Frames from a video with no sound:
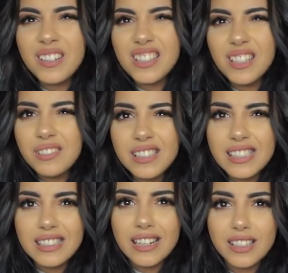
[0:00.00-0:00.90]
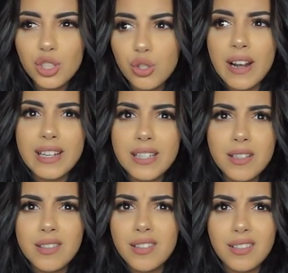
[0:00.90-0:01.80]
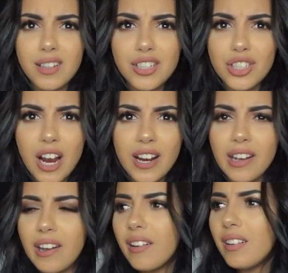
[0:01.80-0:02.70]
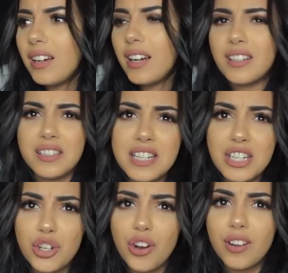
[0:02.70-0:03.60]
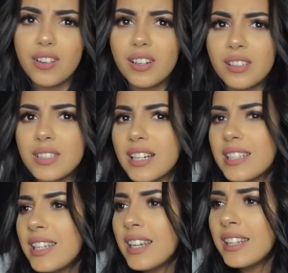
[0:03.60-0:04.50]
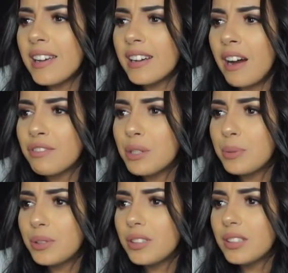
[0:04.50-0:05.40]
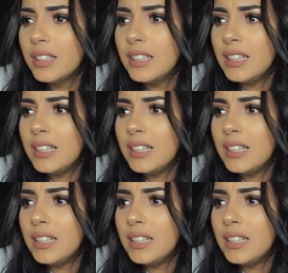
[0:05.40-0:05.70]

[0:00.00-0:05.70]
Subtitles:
I was literally in like trackies and a jacket and a t-shirt, and I was like sitting there comfortable.